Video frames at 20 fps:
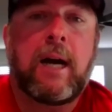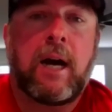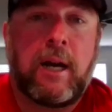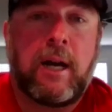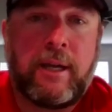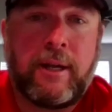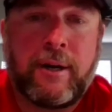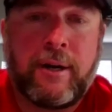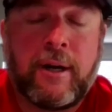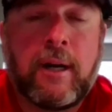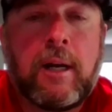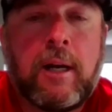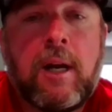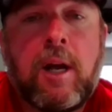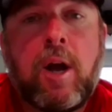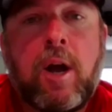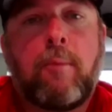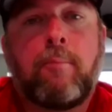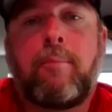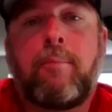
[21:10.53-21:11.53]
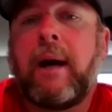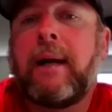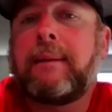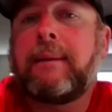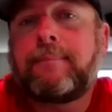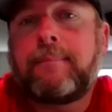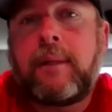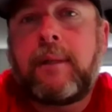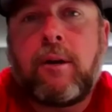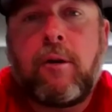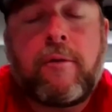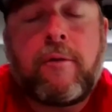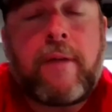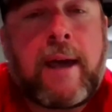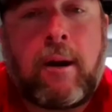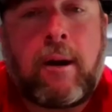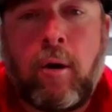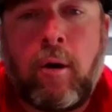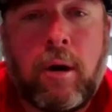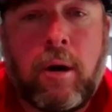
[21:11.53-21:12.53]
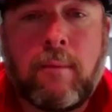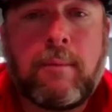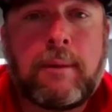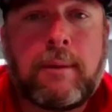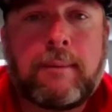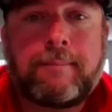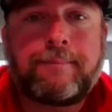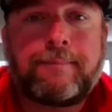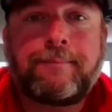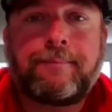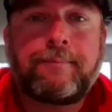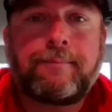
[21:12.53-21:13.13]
a hitter, but you know, that arm,